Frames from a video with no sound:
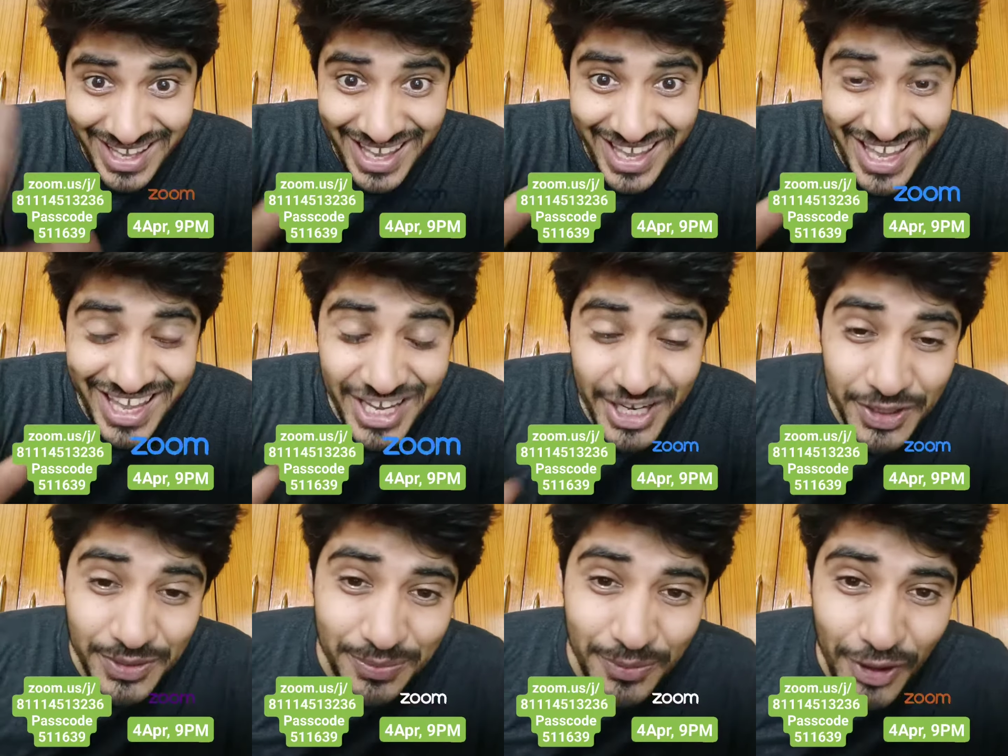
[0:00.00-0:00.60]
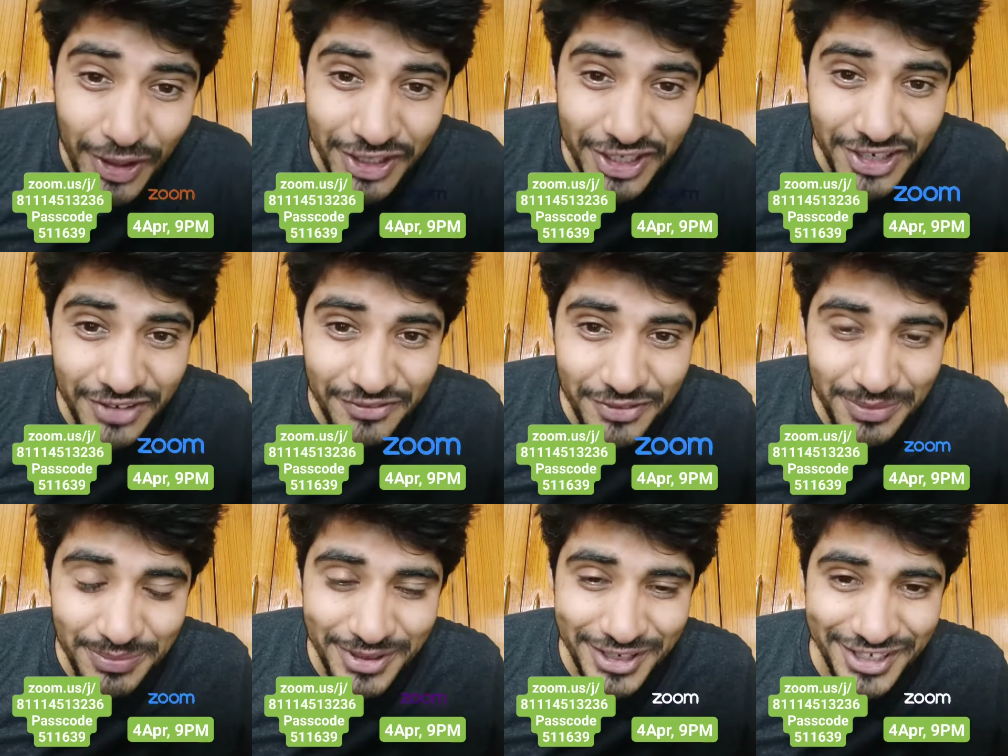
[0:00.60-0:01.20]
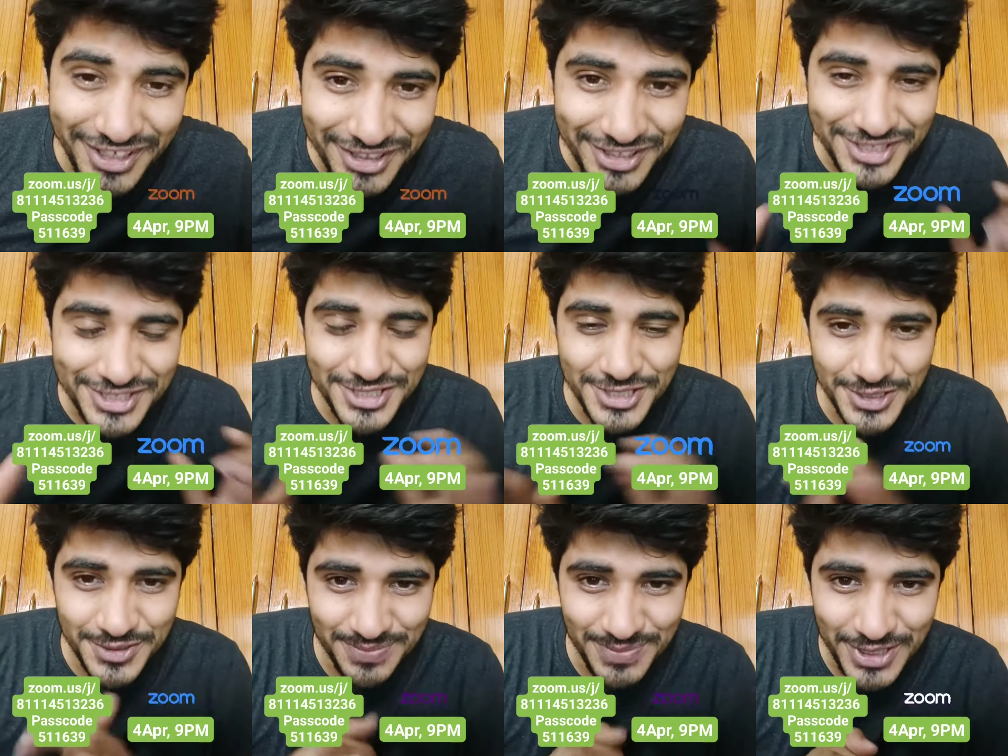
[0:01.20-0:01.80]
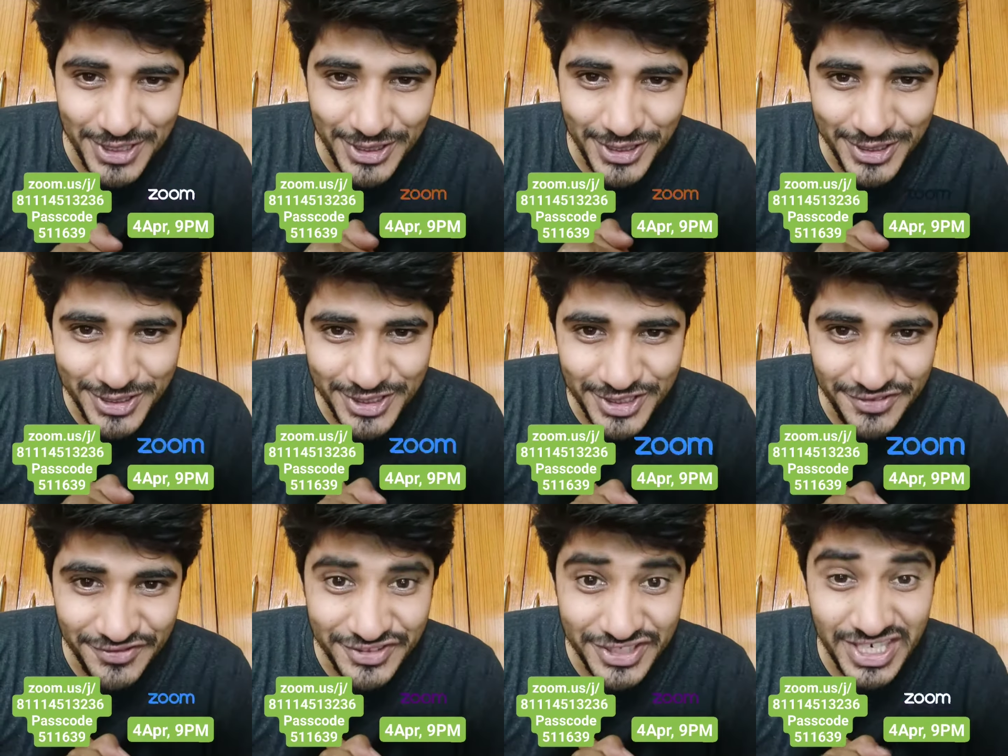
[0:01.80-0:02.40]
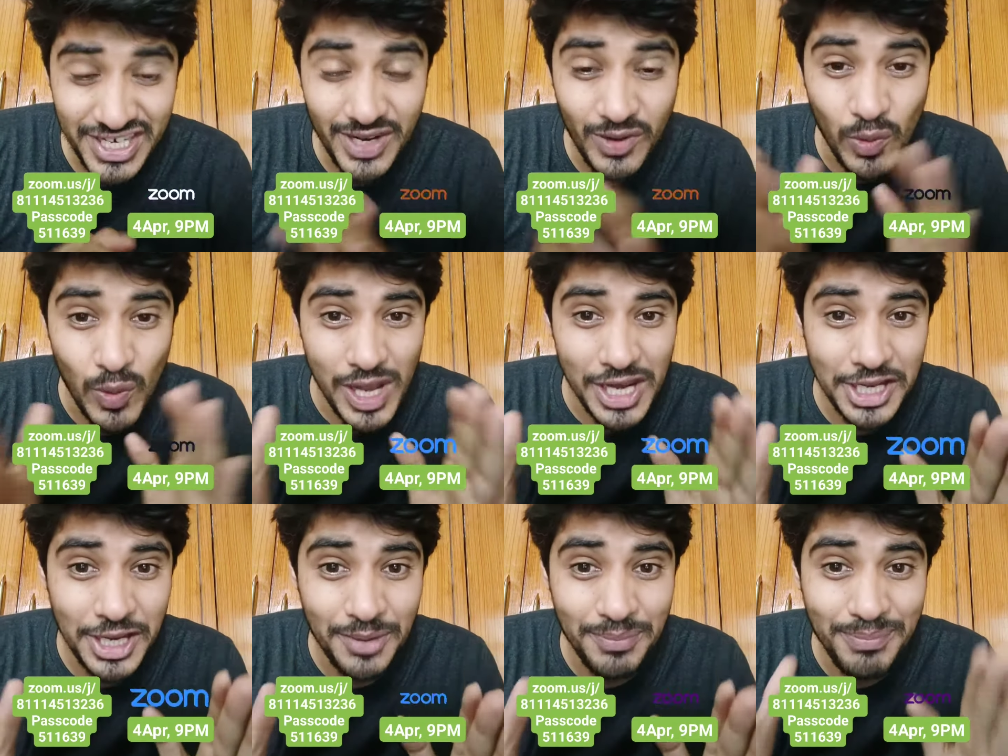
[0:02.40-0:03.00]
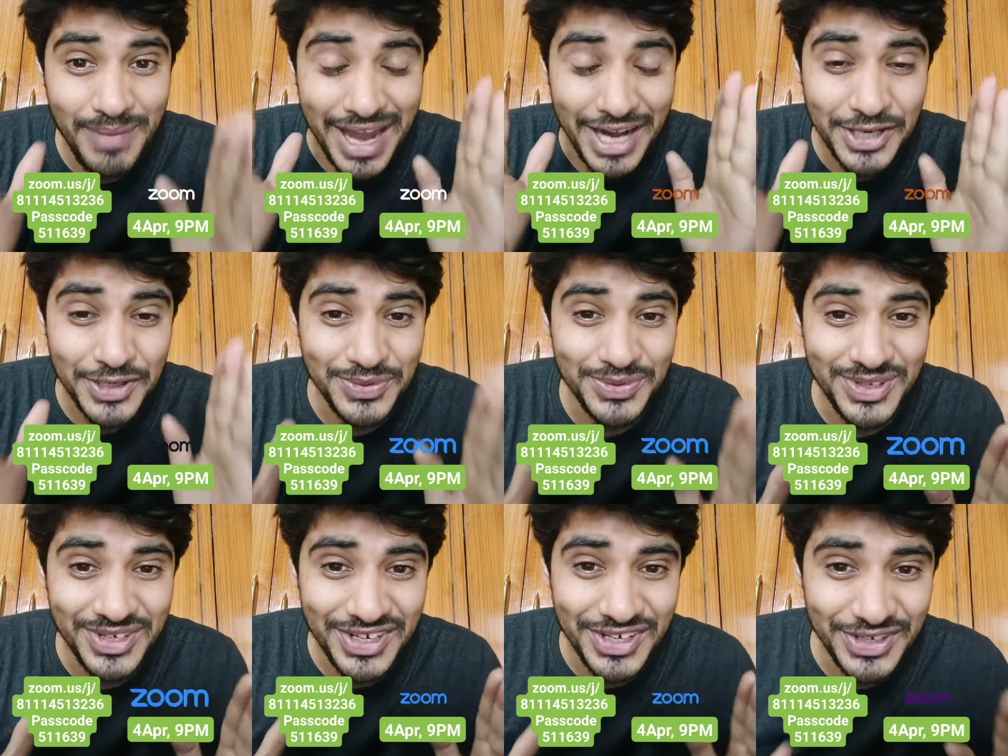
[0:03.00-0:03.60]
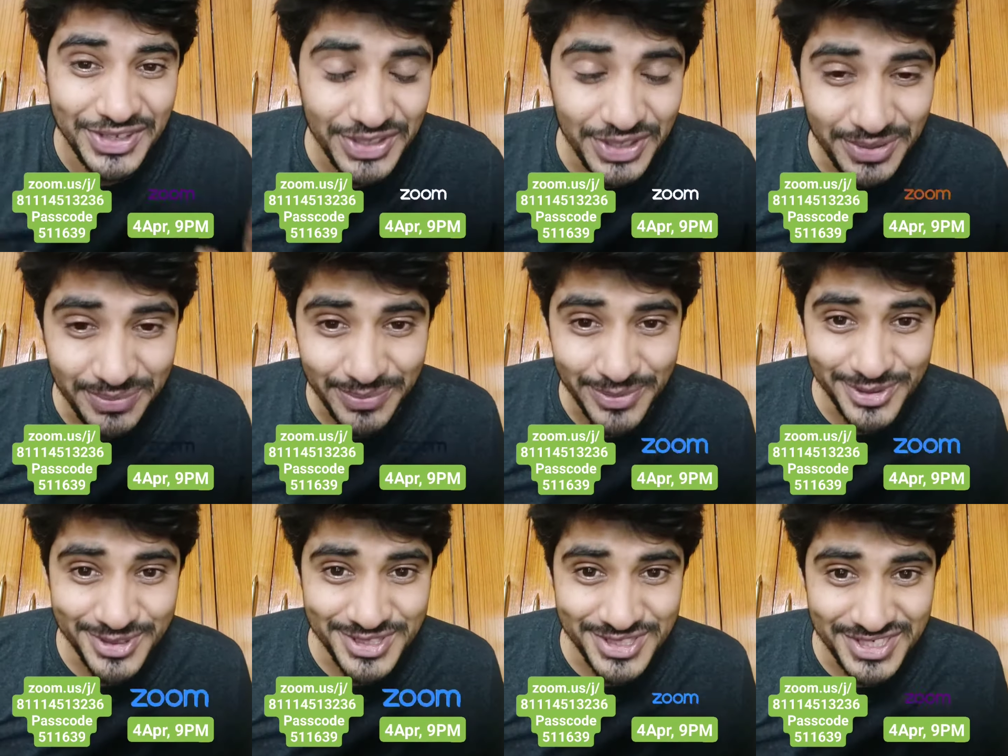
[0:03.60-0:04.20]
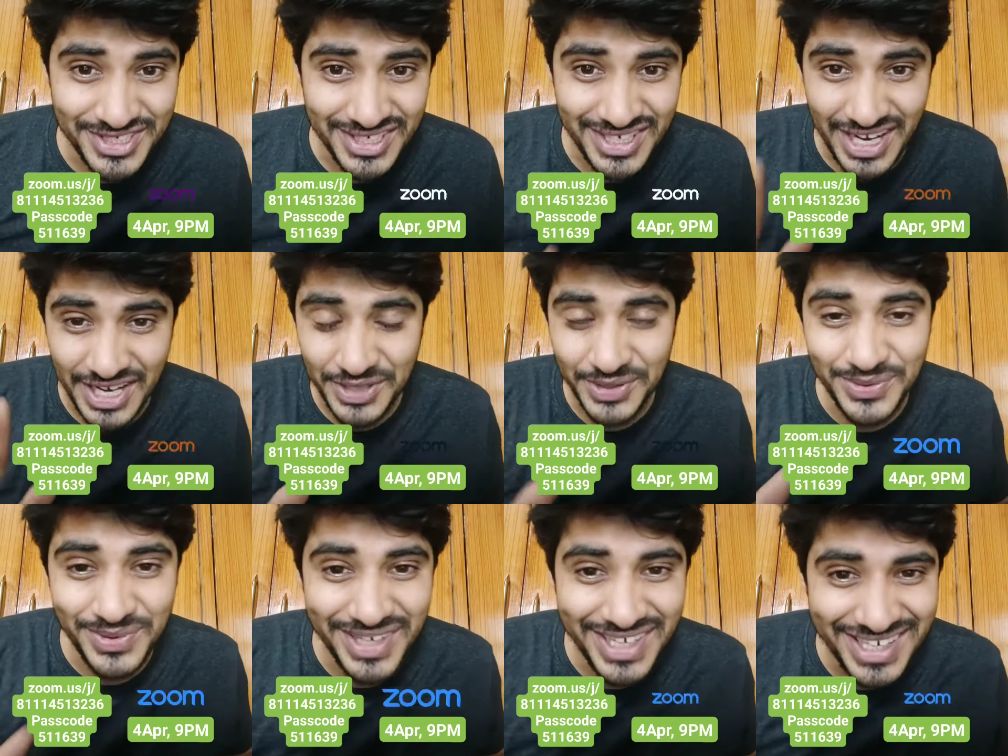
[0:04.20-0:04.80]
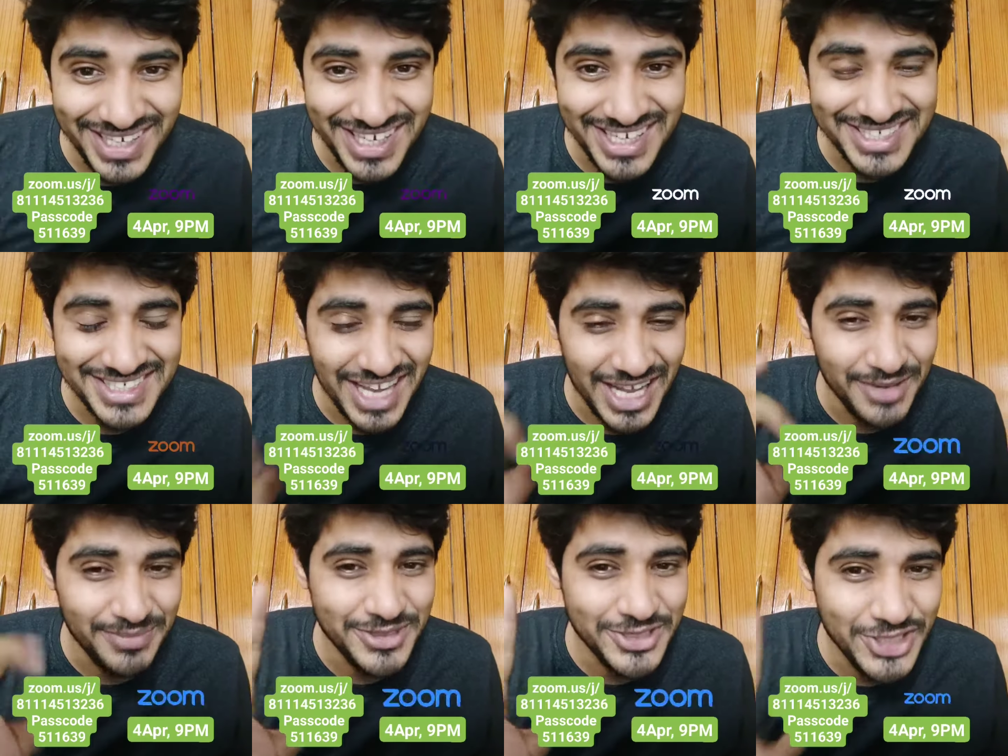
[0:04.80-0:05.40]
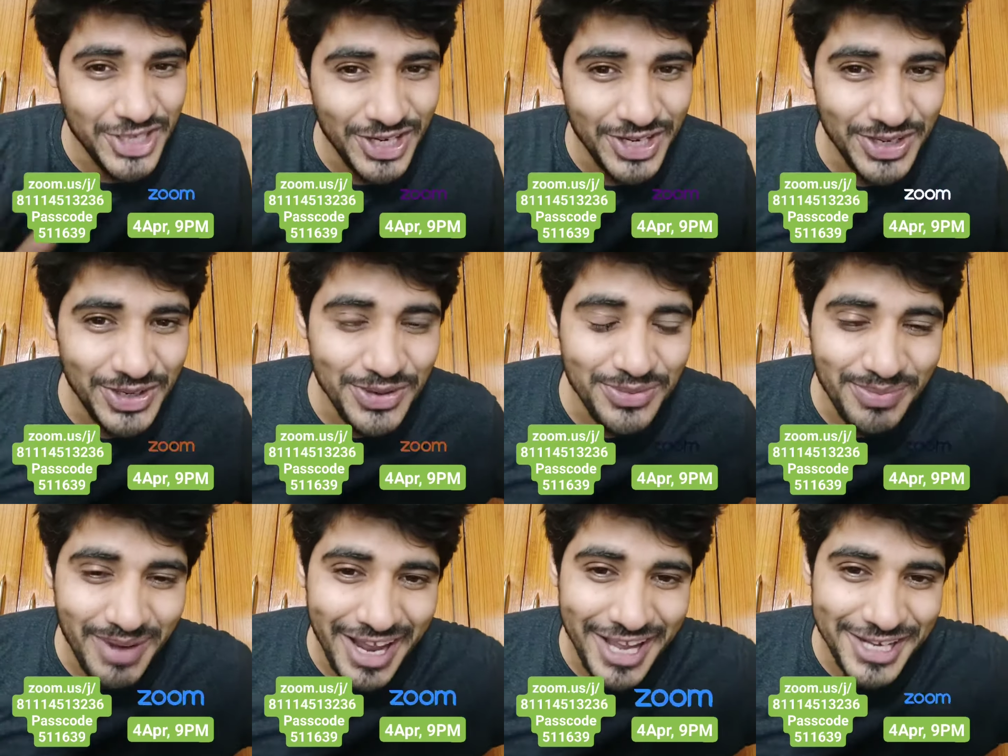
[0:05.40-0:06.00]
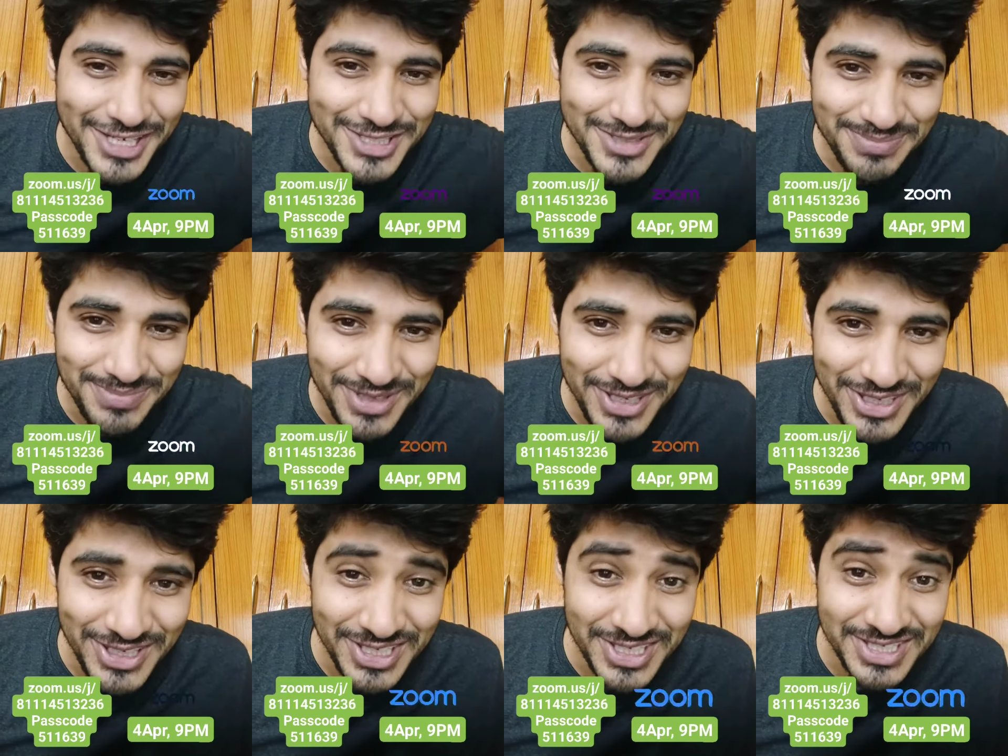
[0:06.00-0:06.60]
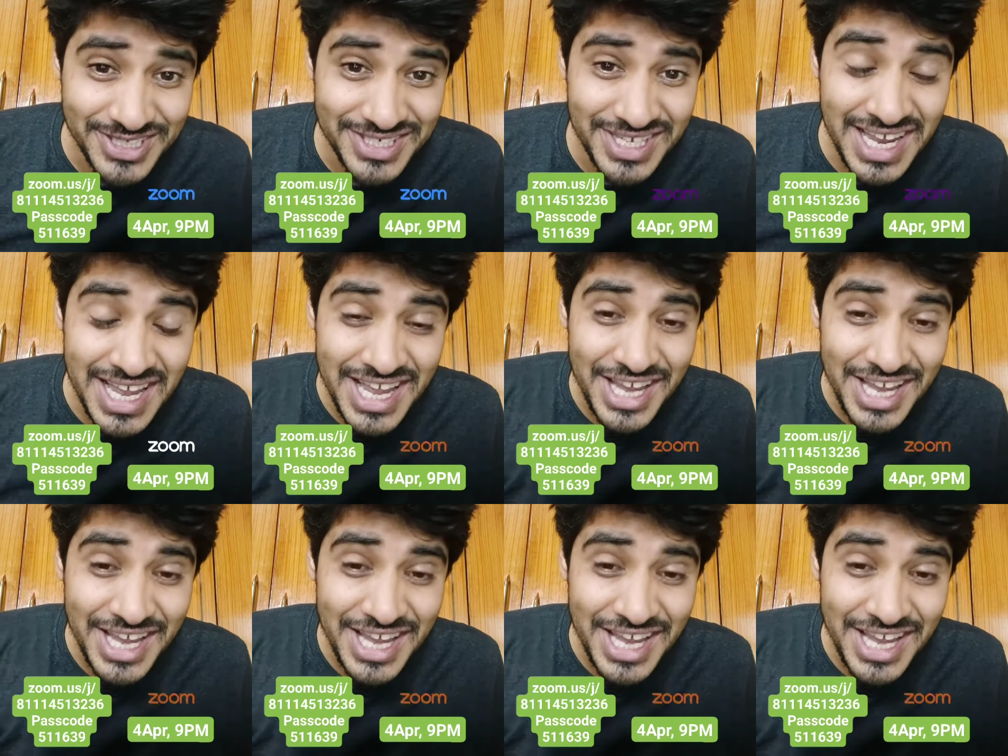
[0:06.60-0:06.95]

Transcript: Hey, good morning everybody. This is me, Tausif Sheikh. Welcome back to the Career Booster. And today, guys, I'll be sharing you my experience.